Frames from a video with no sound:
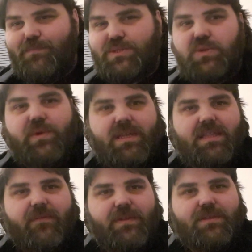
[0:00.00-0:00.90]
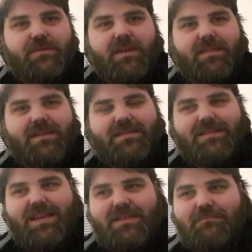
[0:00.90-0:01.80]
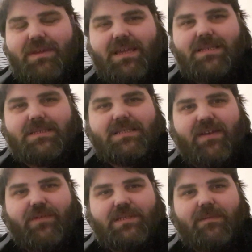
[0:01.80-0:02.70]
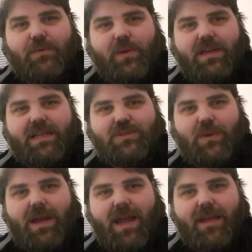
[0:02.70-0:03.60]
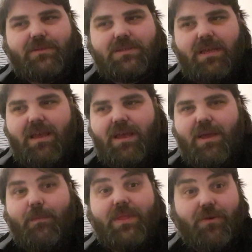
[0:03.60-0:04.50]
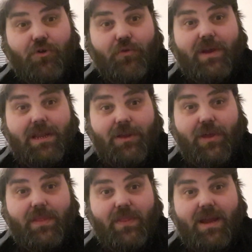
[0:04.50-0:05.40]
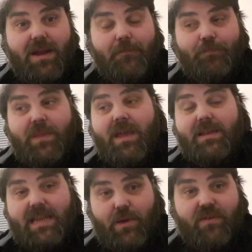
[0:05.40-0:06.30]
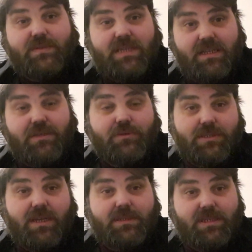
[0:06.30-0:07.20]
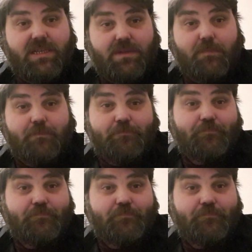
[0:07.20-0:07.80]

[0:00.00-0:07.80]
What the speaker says: So we can definitely do that. The hidden Mickeys are definitely something we can add to our house, but there are already a lot in there. Now I've said it, you'll start seeing them.